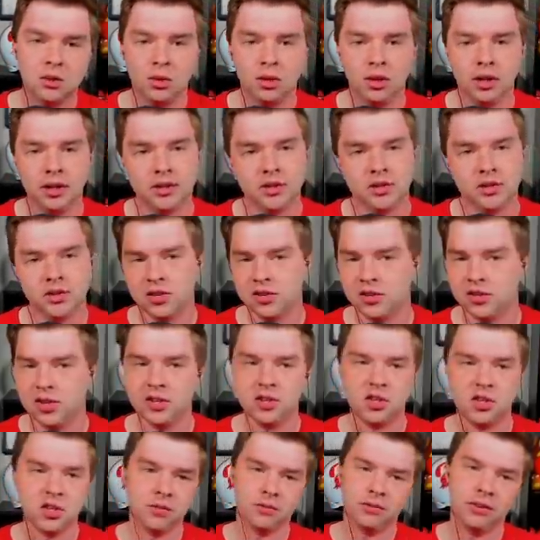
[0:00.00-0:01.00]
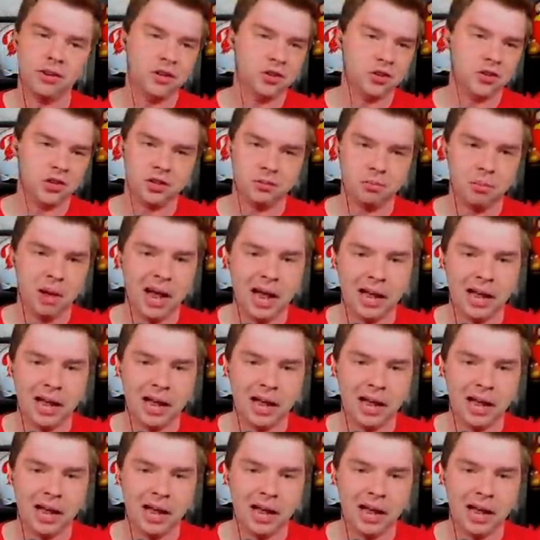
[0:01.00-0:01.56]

Well, let's just let's just finish this